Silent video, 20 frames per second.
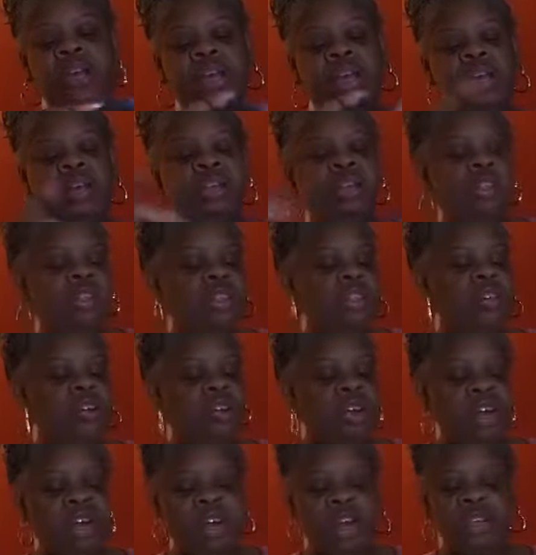and ran
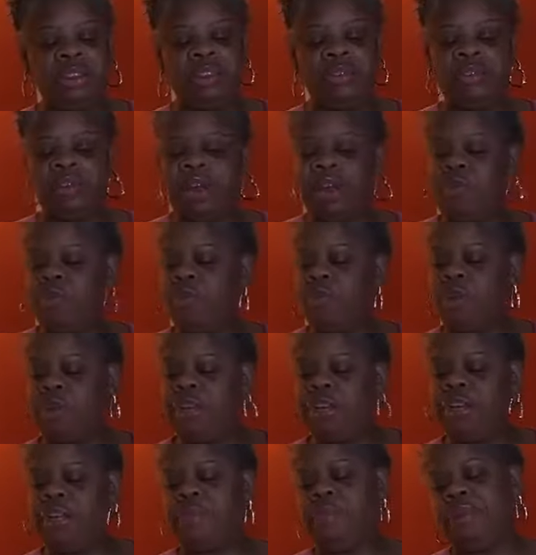out of the yarn, and I thought
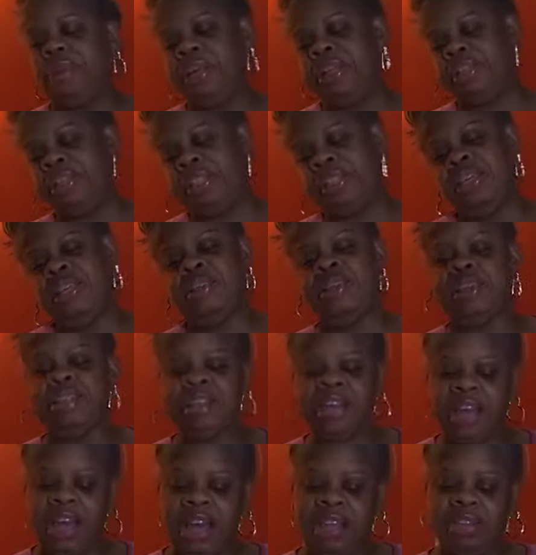I ordered it, but I
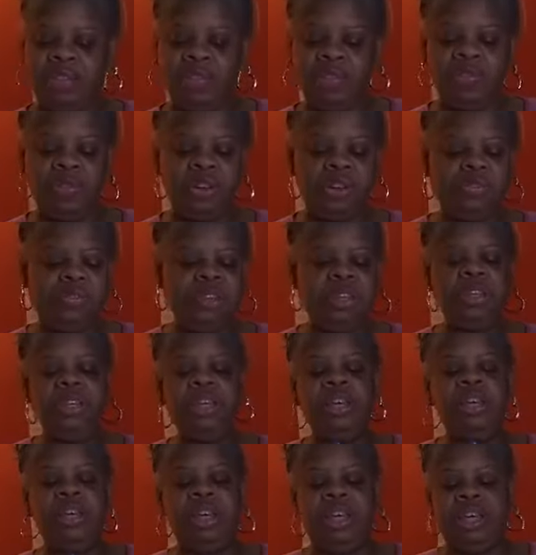didn't, and I had to
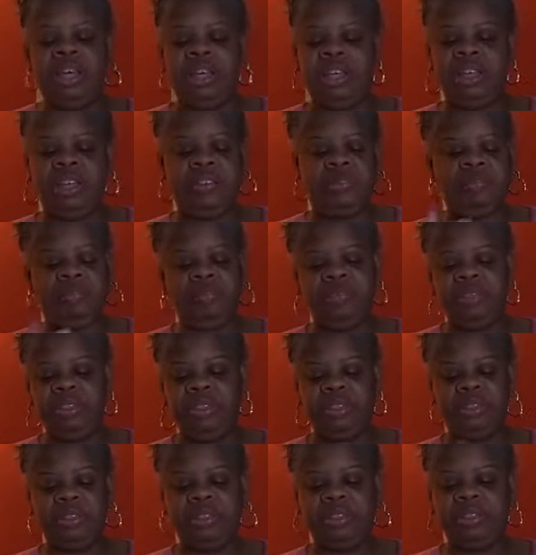order it,
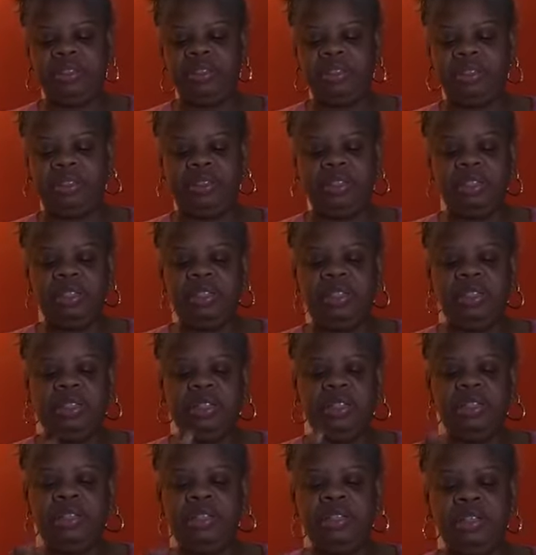and
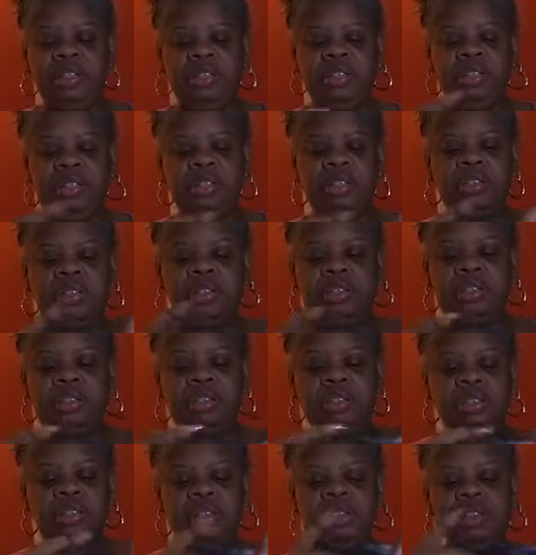so
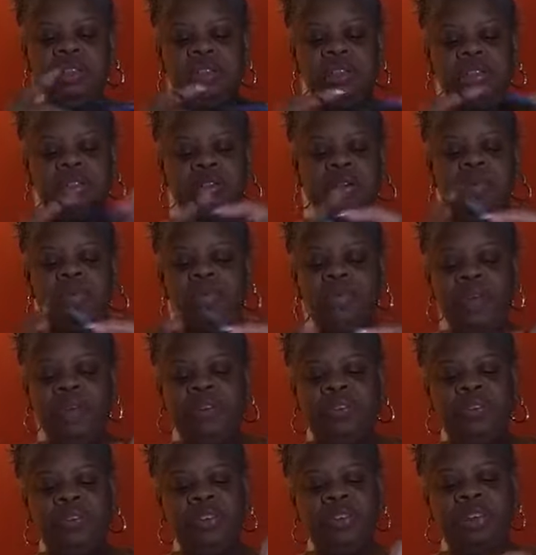
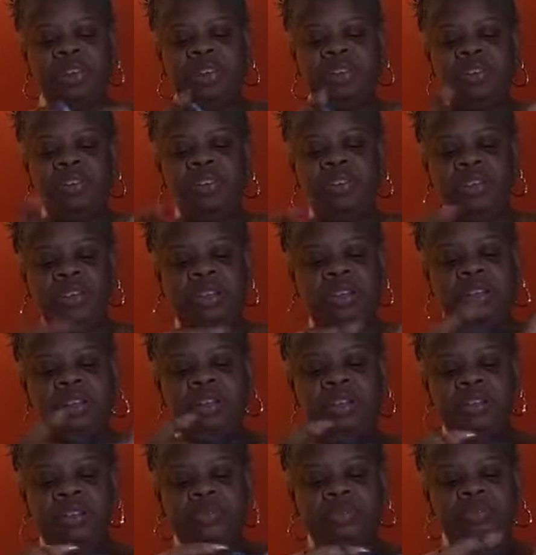I'm waiting for the
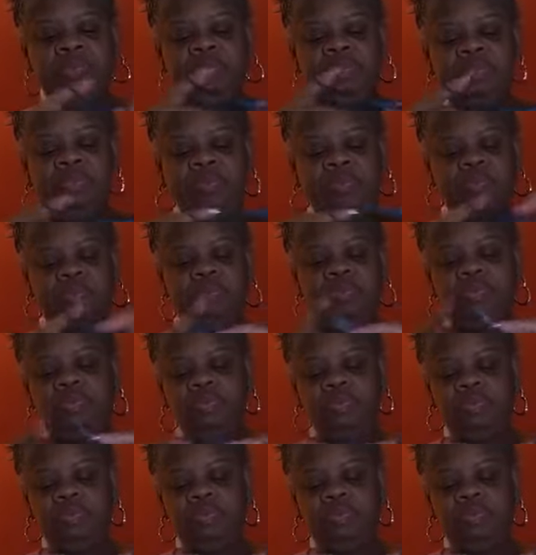yarn to come